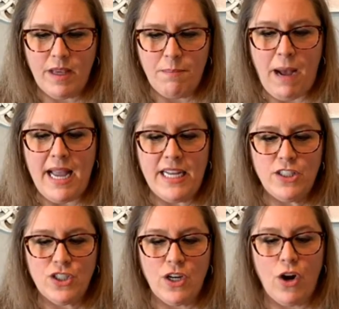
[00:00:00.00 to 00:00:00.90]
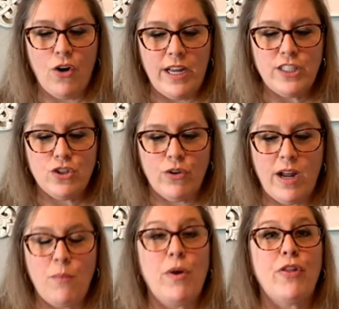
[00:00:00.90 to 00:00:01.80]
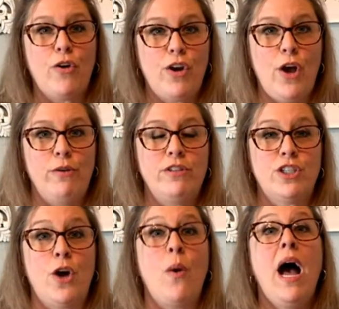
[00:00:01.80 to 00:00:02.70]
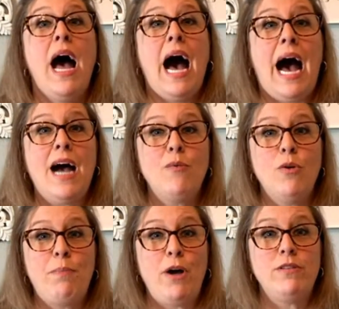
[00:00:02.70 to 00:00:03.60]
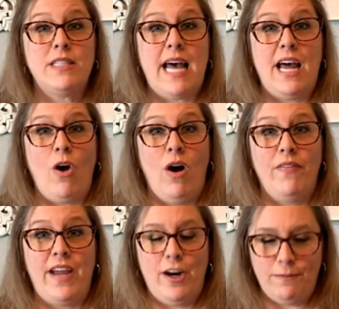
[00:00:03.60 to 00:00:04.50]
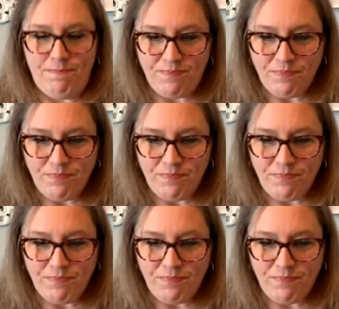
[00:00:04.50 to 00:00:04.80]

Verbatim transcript: my inst- her Instagram with her notes. So I will post that on there.